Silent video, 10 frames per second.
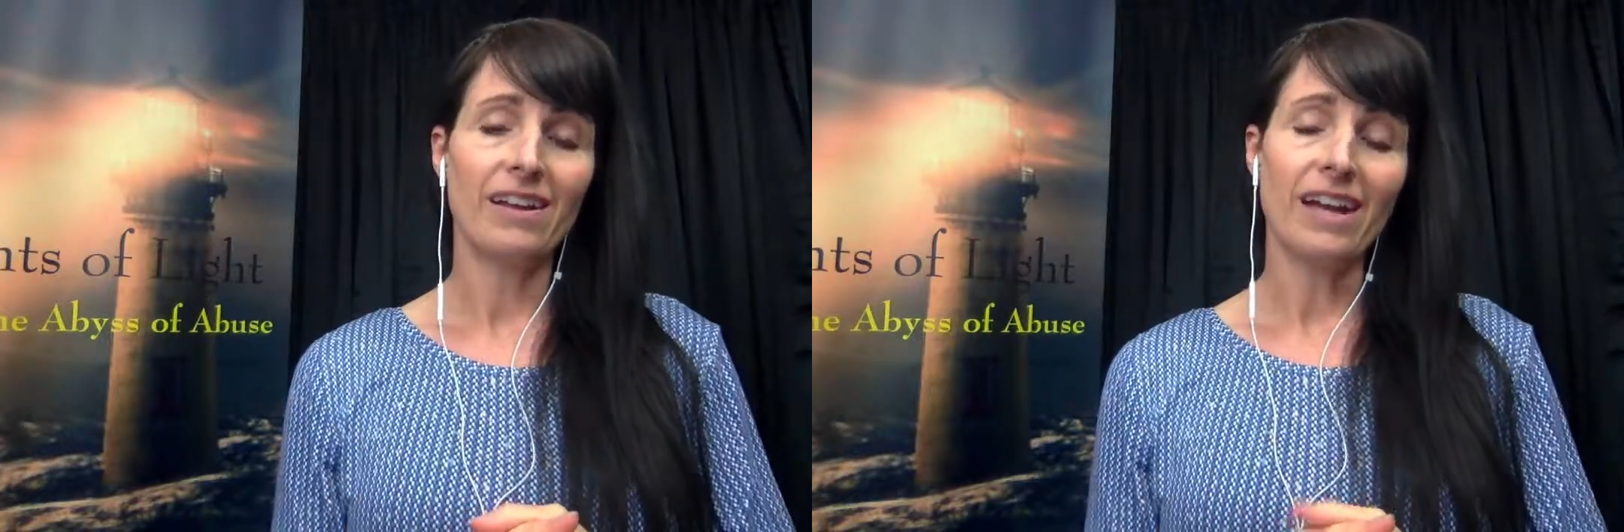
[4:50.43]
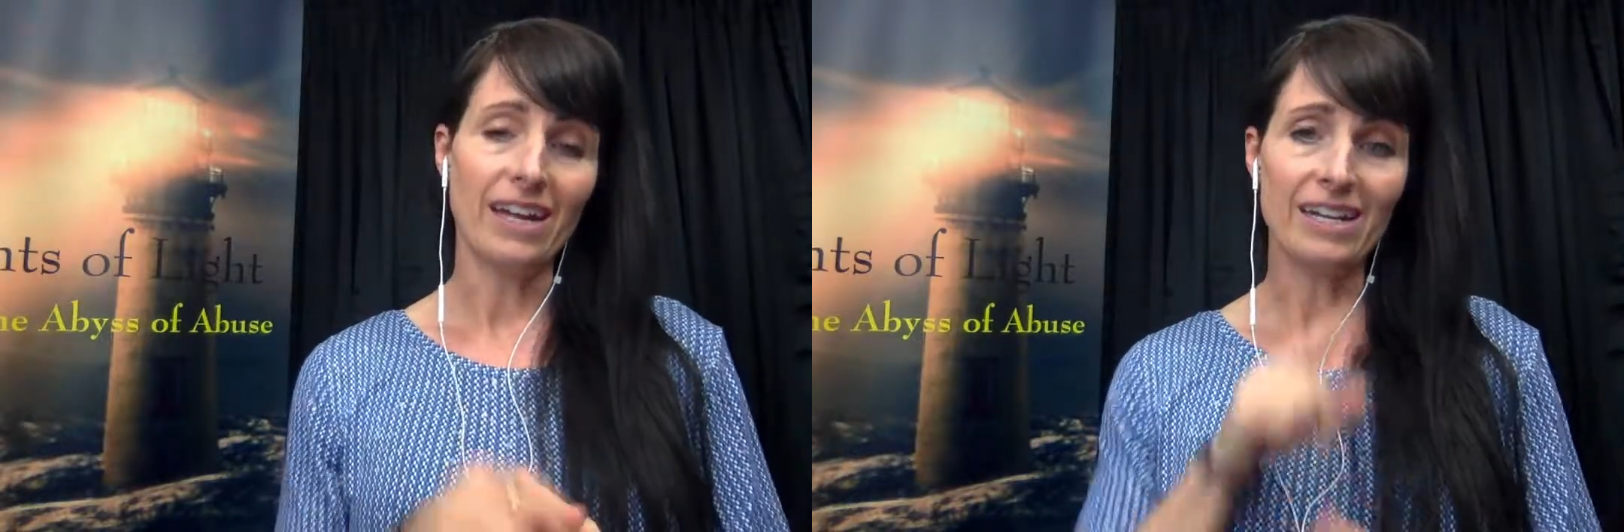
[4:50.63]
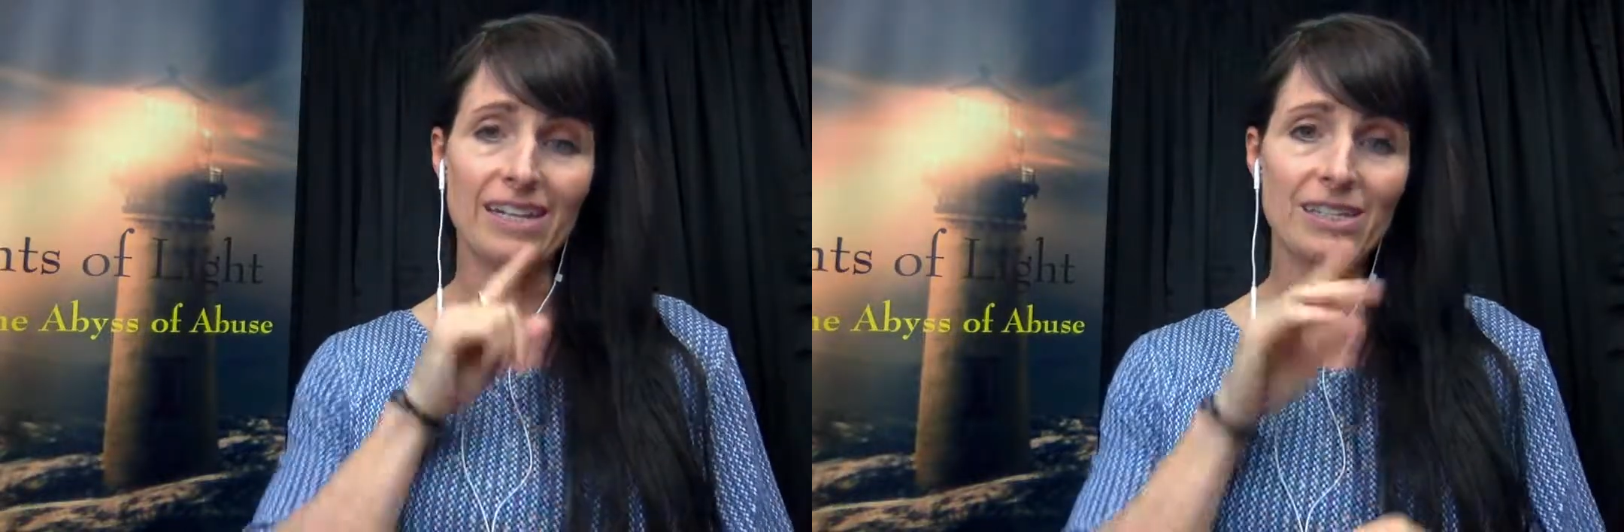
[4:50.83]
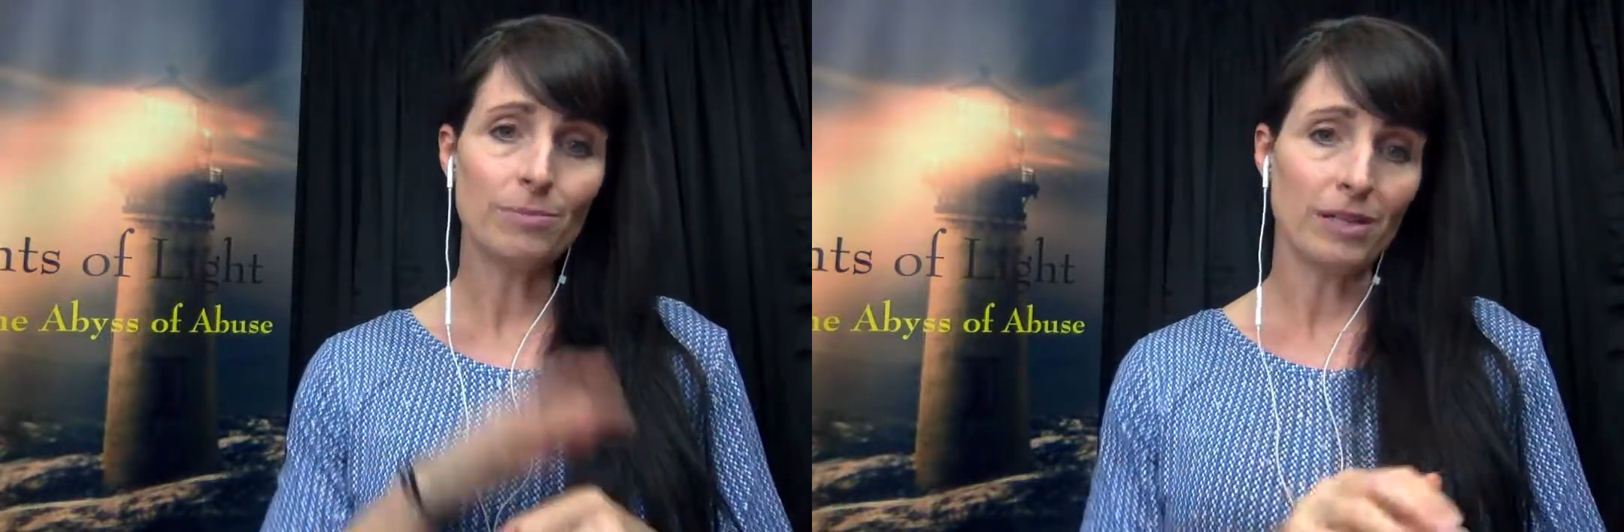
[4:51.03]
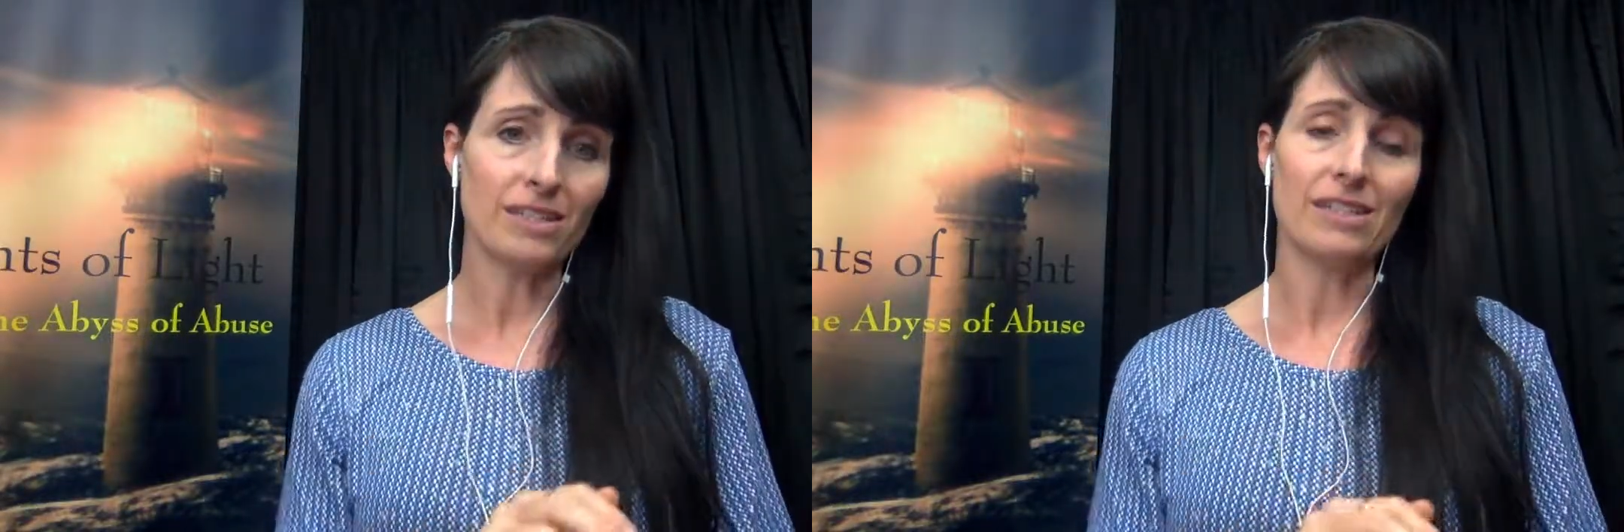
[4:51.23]
And it is the
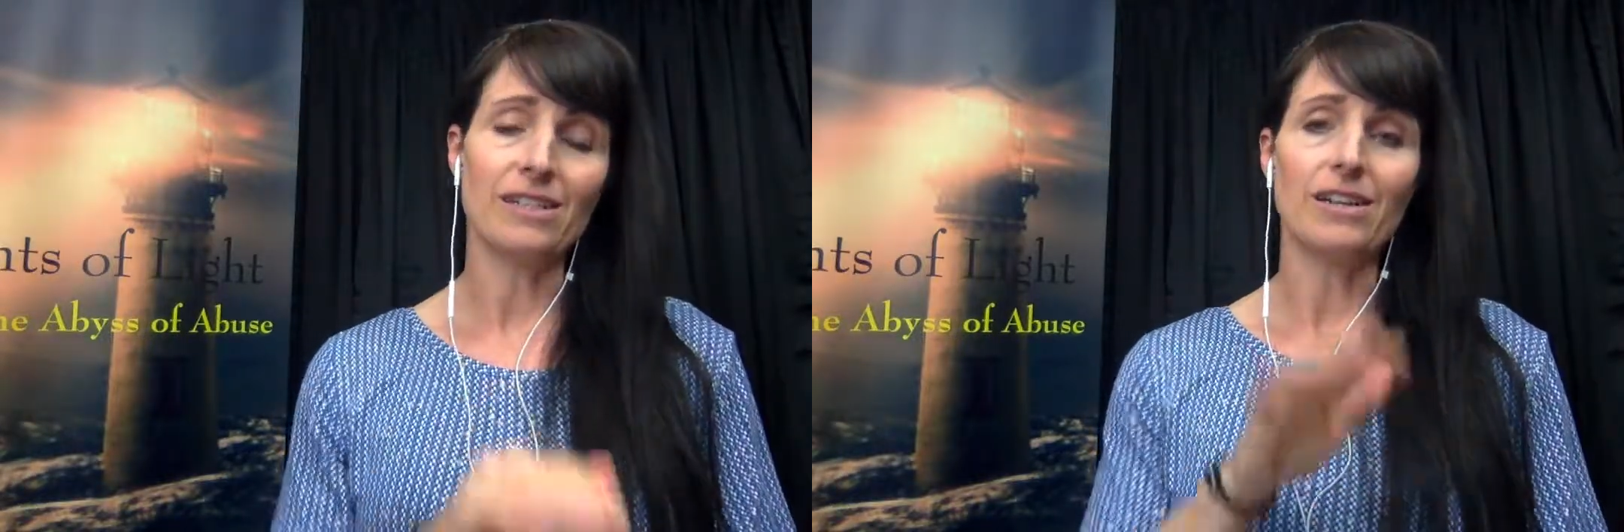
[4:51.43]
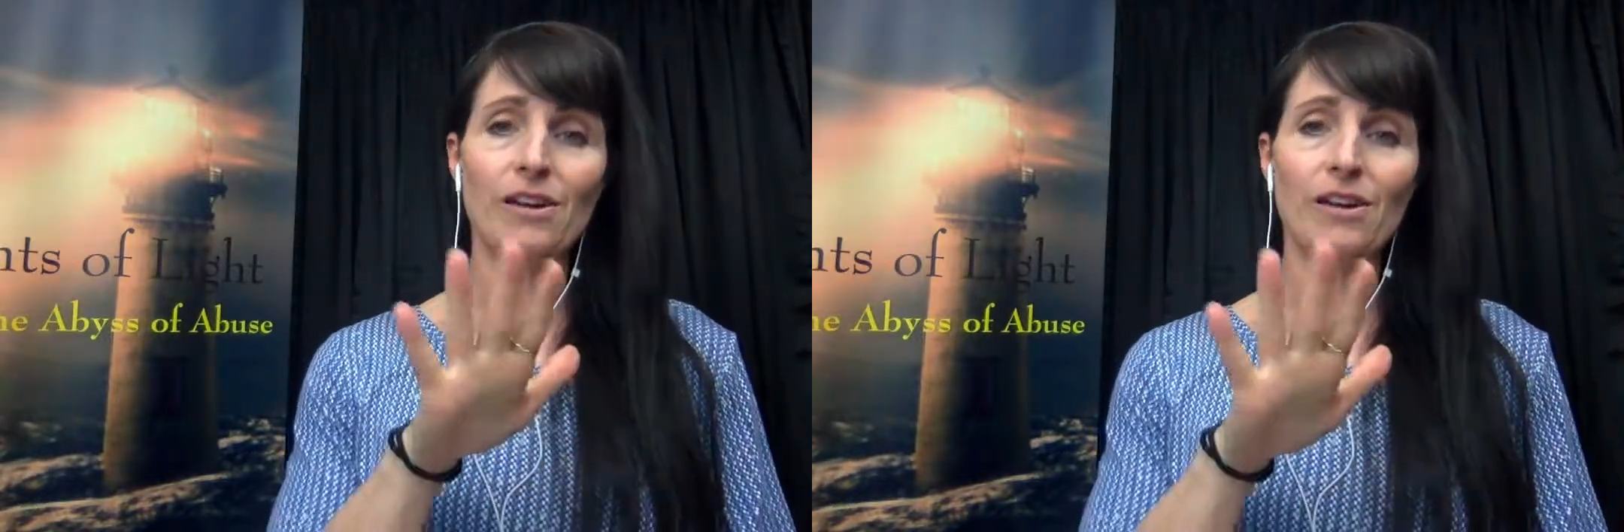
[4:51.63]
blessing